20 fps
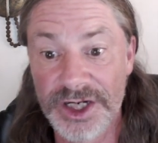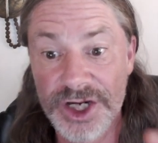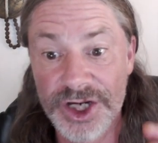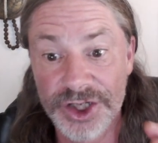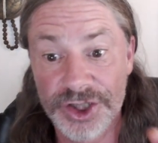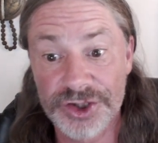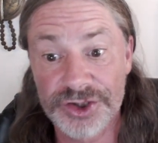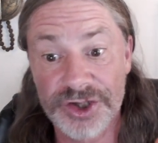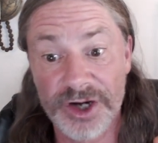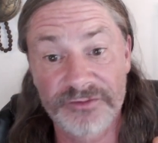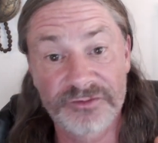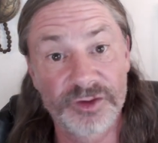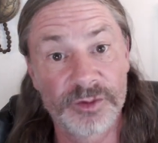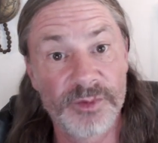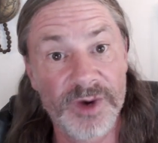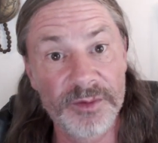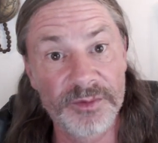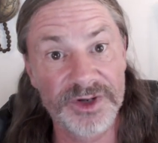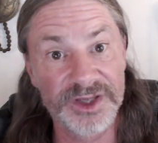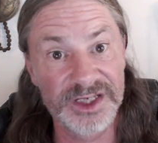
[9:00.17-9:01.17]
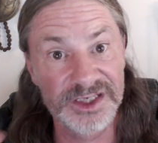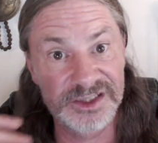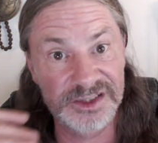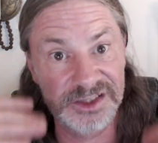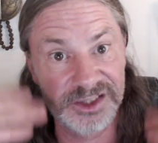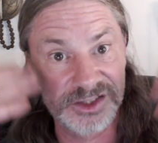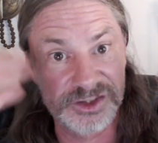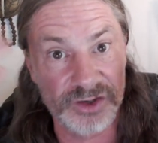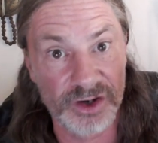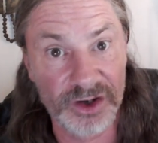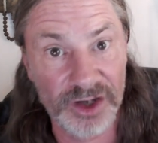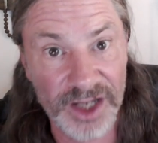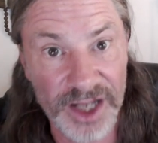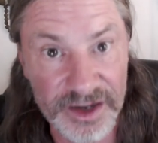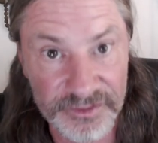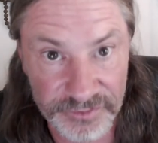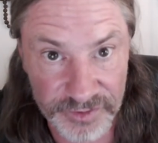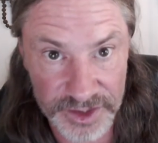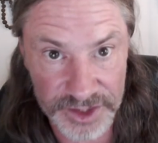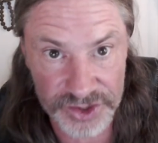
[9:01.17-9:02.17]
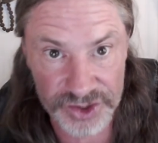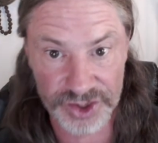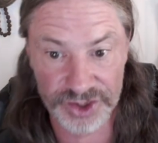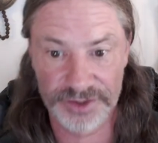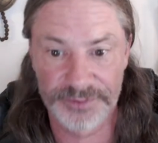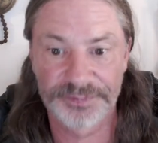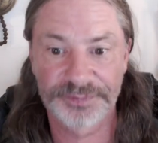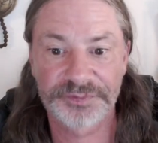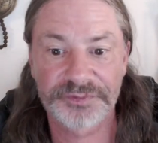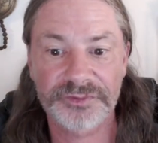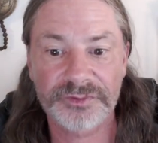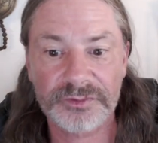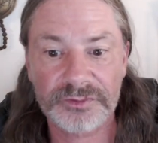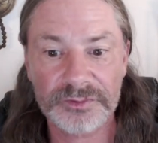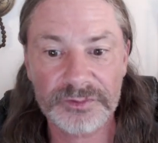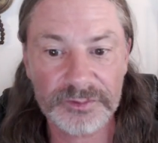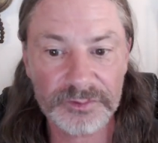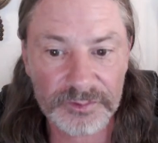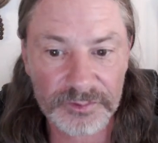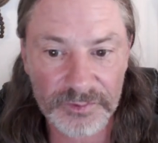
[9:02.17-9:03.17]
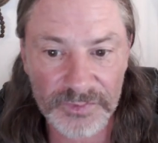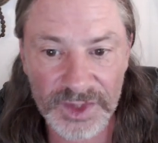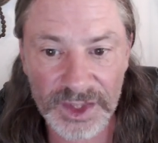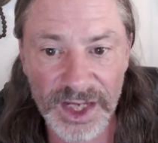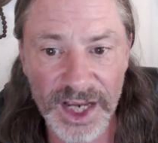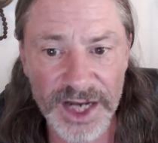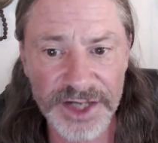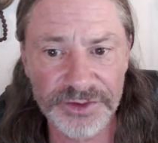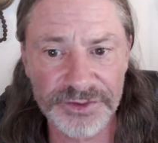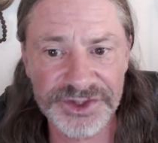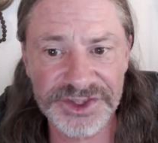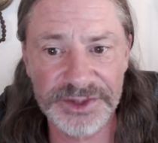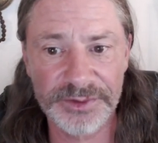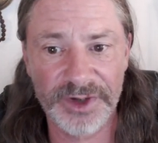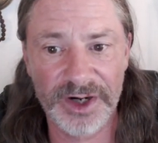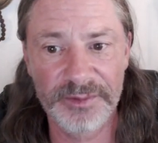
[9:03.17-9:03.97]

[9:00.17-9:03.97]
because you have to remember these things are leveraged, and you'll see what